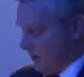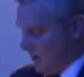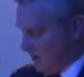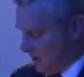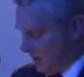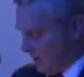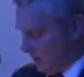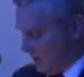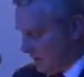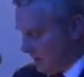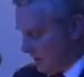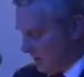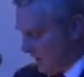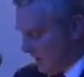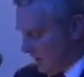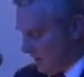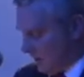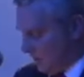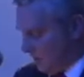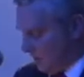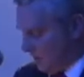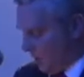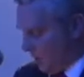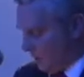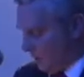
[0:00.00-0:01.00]
that the King
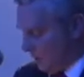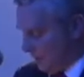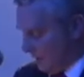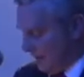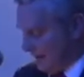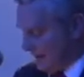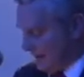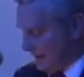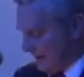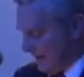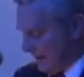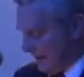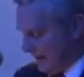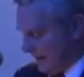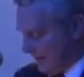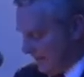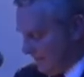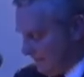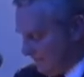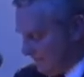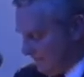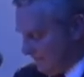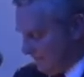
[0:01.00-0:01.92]
spoke that day.